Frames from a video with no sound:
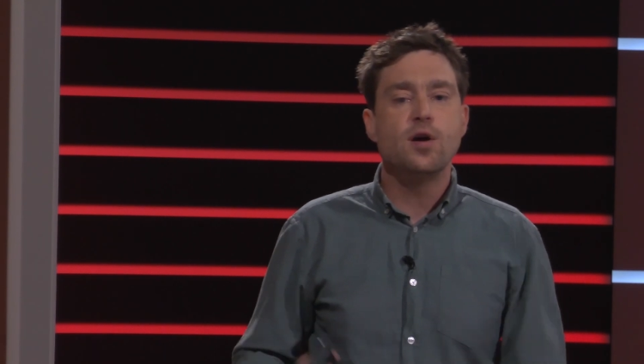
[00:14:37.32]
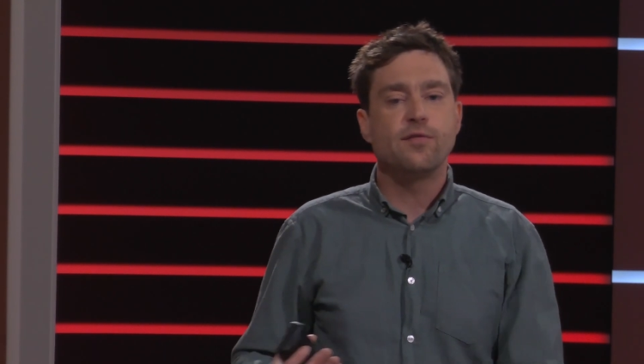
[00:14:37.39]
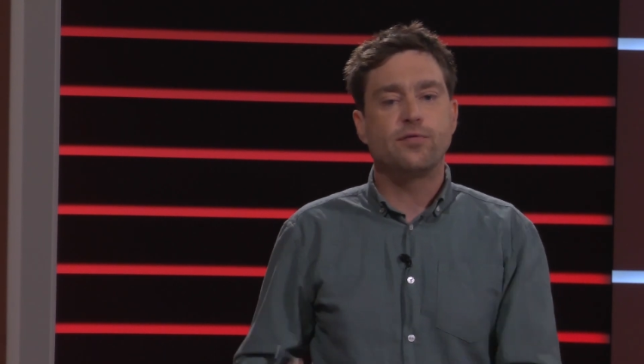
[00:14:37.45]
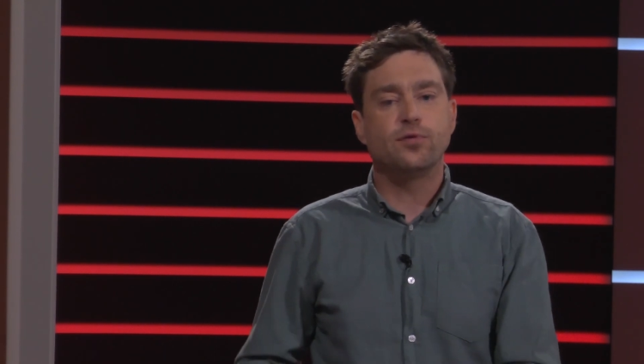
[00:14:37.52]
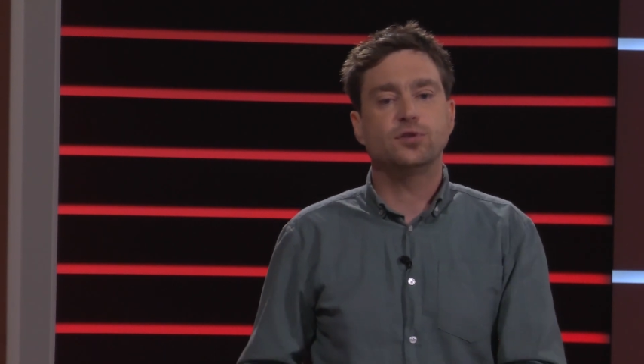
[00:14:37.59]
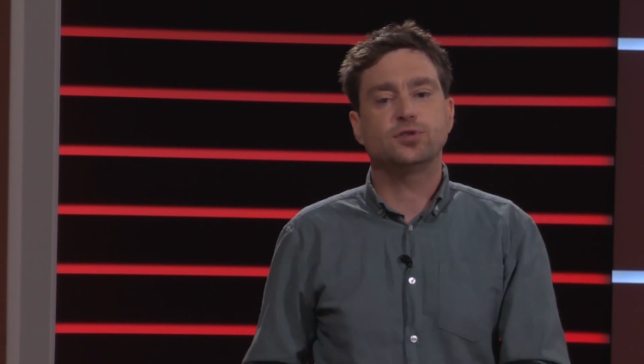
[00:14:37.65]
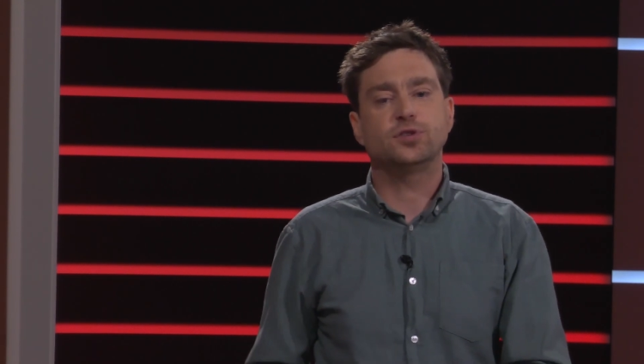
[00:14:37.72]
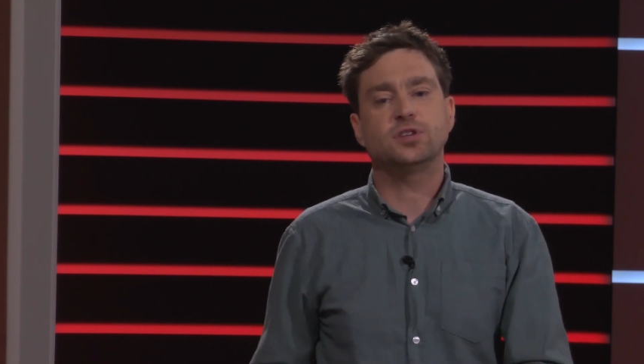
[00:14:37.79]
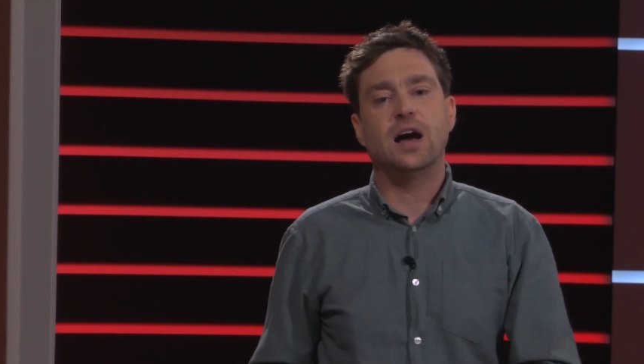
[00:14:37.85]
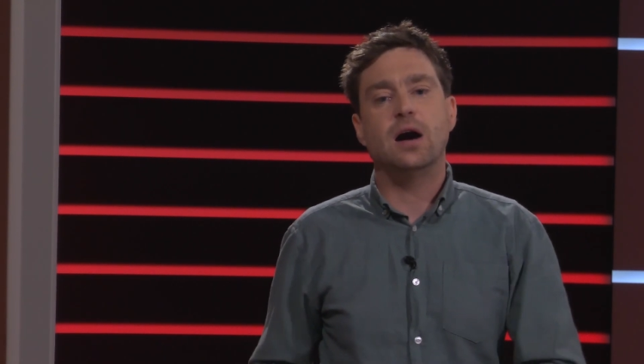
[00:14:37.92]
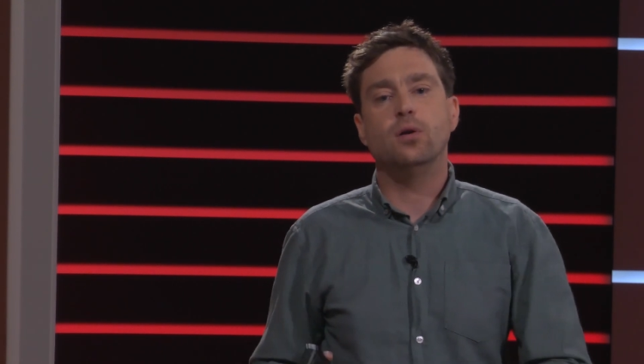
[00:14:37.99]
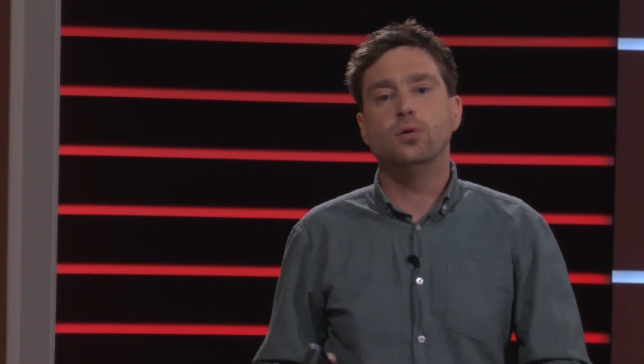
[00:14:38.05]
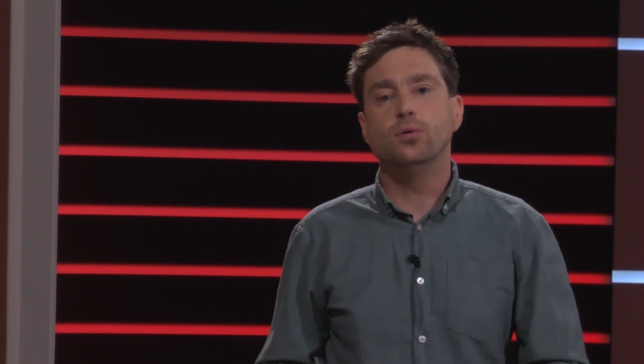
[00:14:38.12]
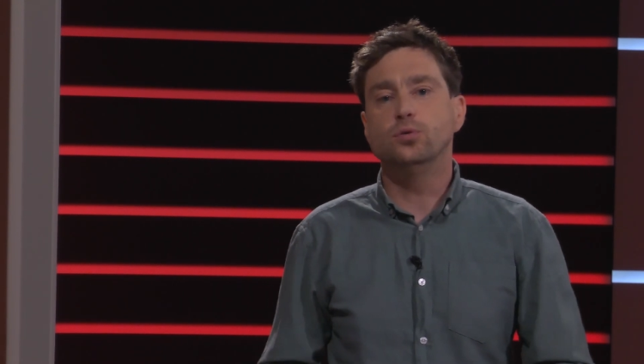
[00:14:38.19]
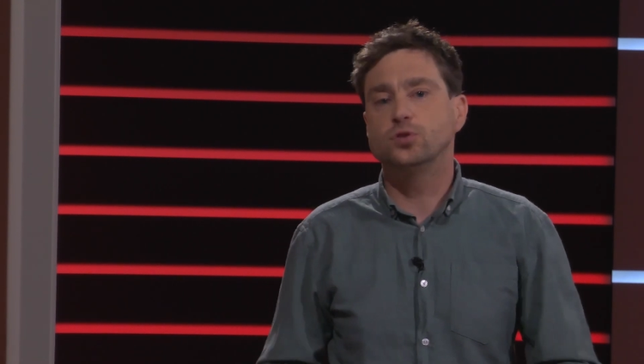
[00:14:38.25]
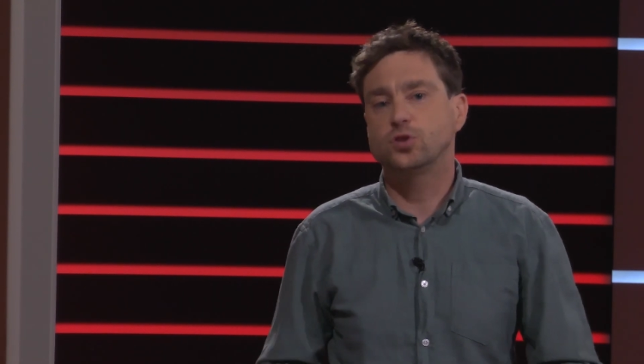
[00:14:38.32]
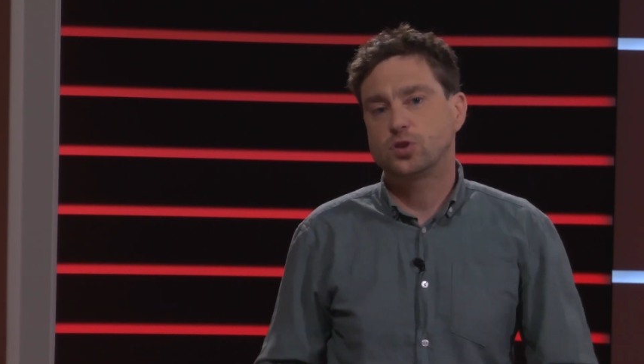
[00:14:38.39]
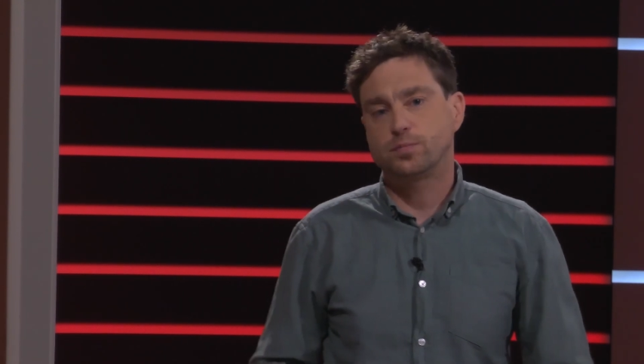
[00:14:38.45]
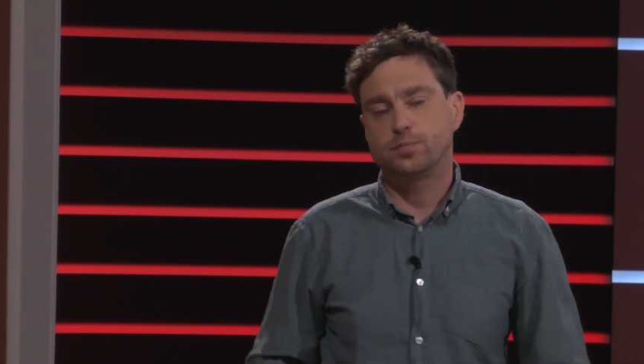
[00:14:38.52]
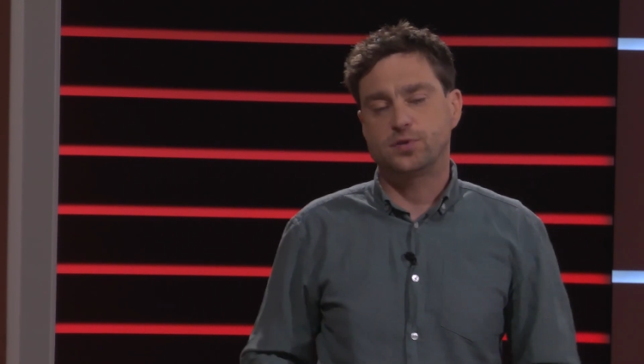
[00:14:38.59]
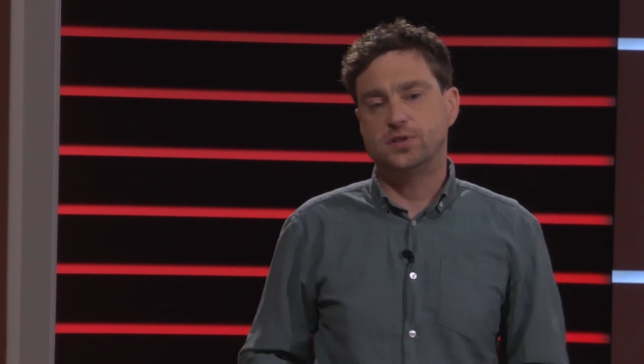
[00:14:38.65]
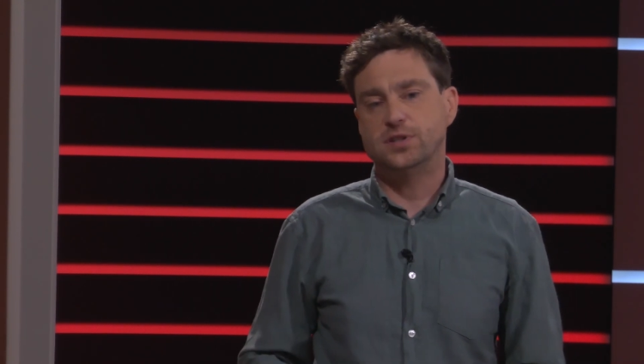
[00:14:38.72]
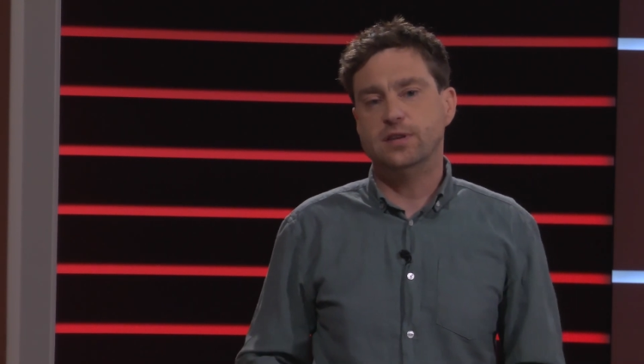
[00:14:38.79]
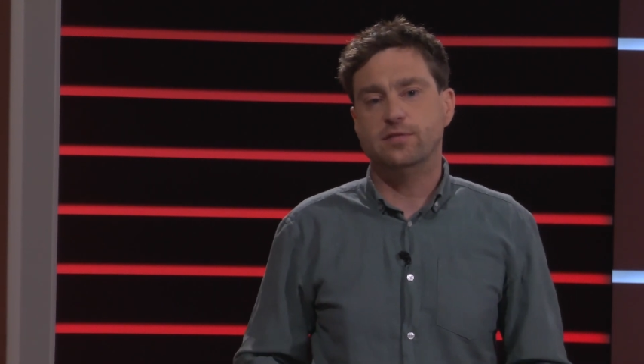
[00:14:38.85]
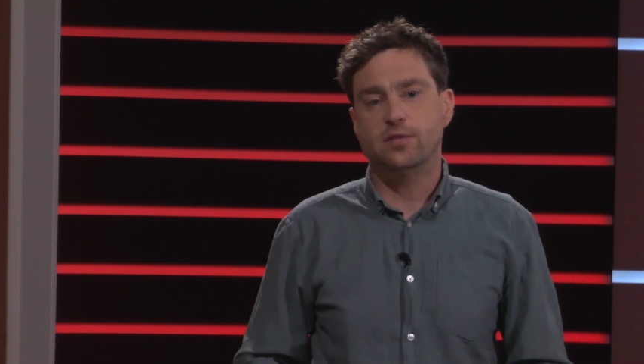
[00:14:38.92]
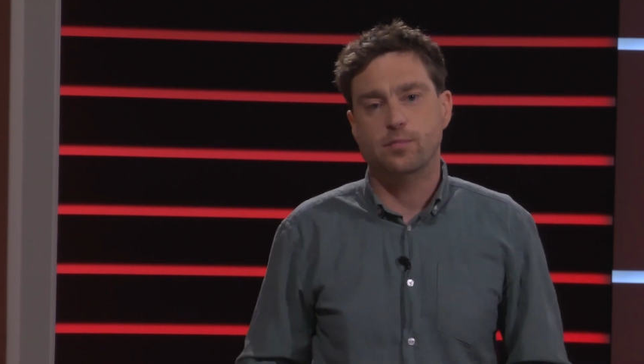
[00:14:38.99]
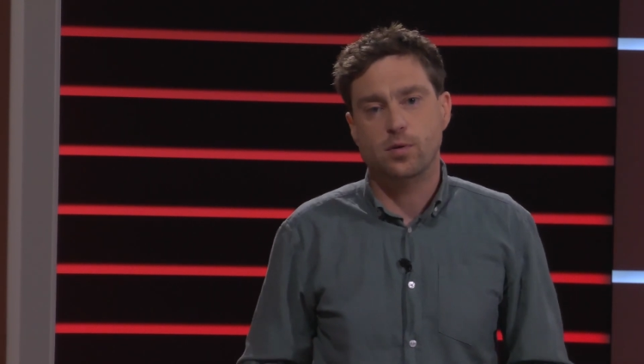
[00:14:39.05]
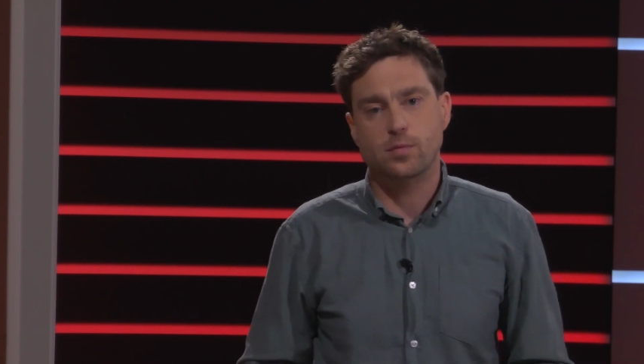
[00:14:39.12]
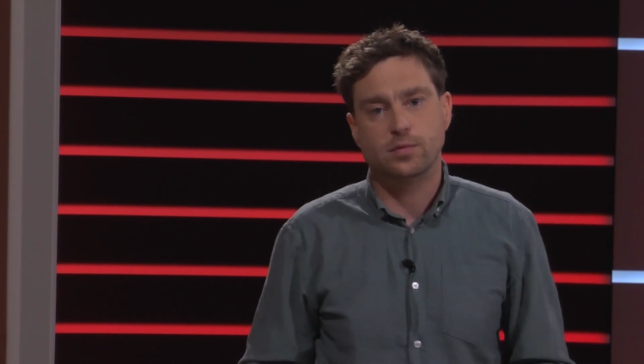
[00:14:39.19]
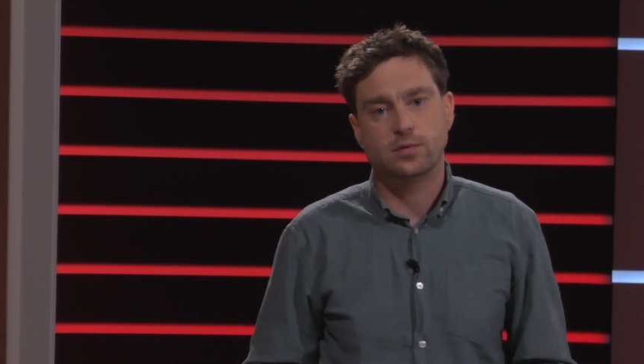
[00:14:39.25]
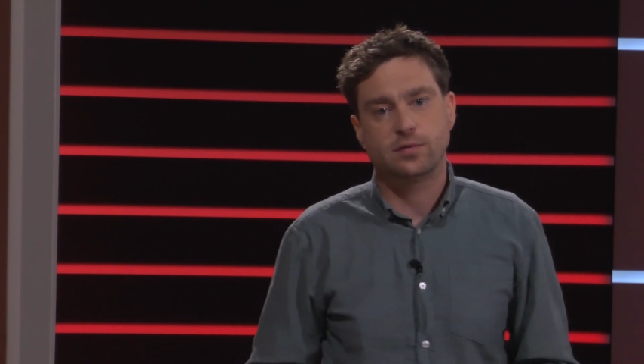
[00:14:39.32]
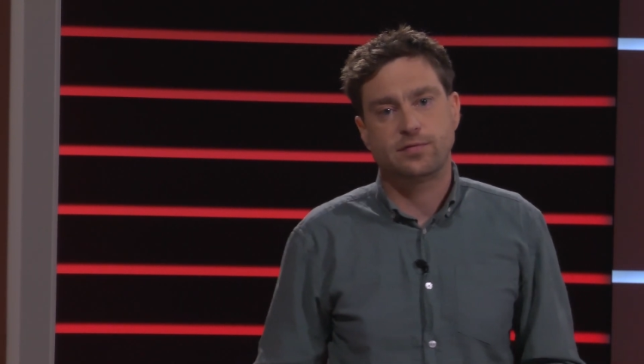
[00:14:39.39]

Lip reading: versus how losers perceive the moment